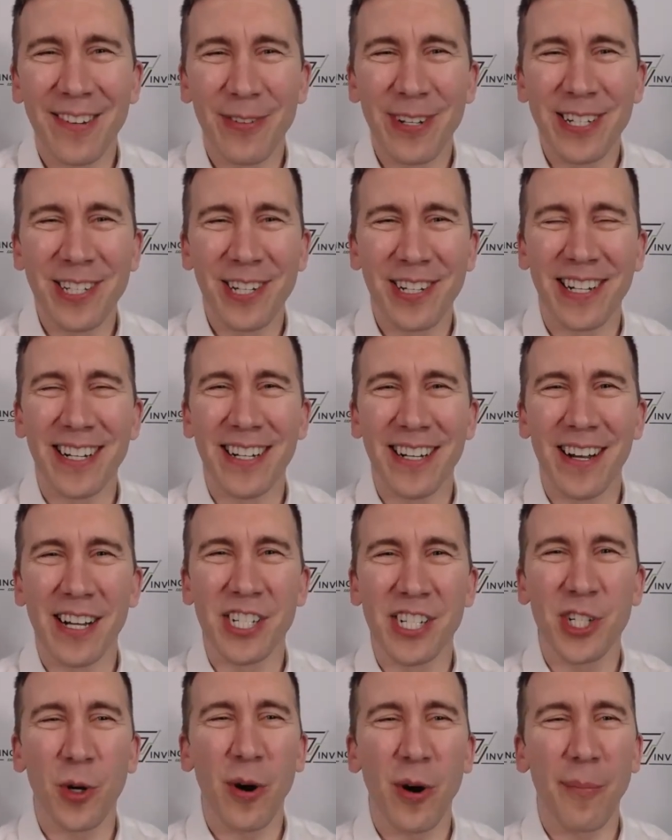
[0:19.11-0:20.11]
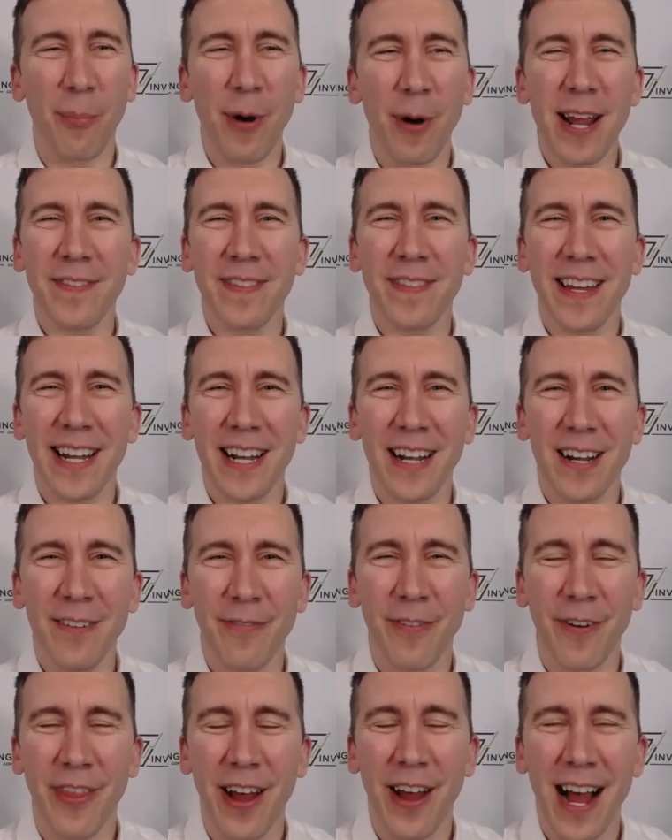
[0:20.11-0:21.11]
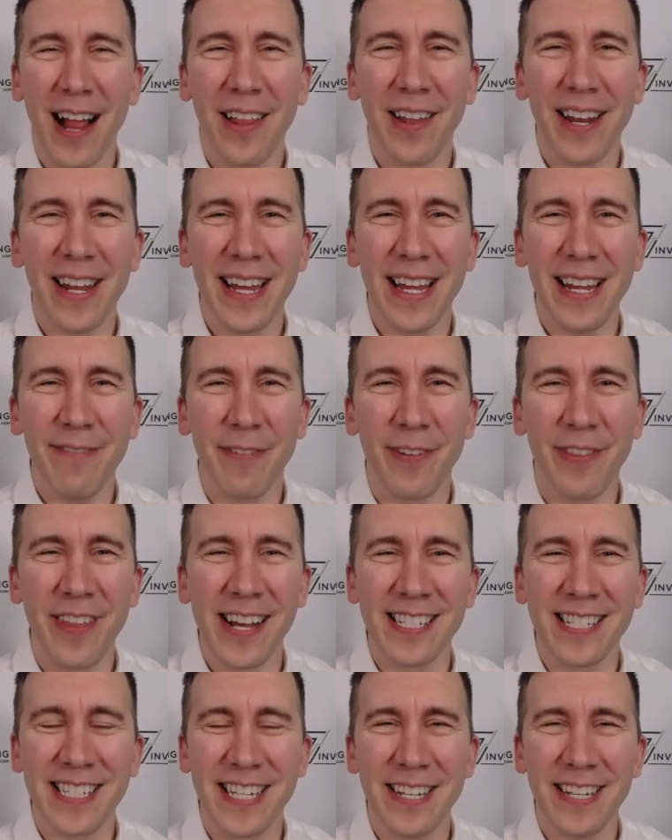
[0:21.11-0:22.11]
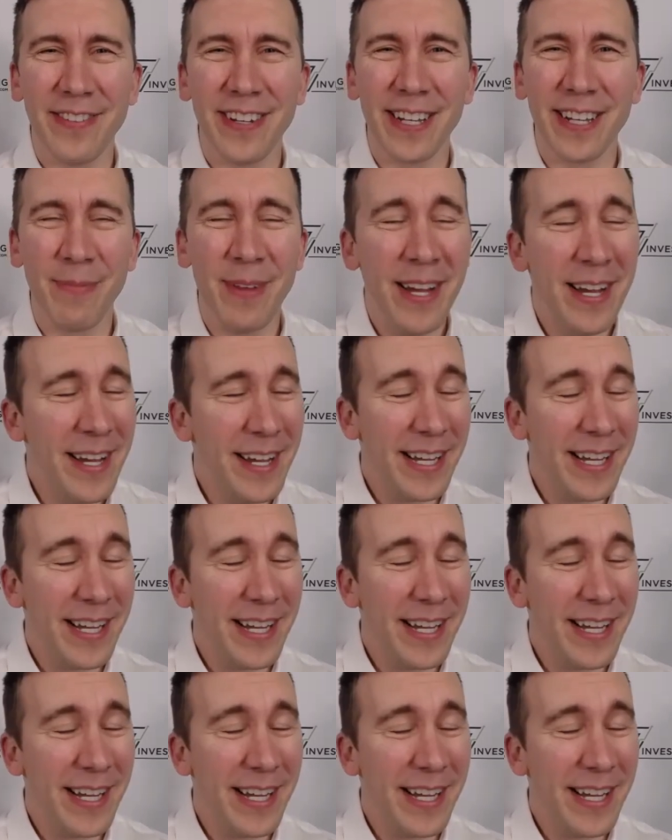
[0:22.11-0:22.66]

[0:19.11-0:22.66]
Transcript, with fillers: We took a, a, short break there for the holiday, for Thanksgiving.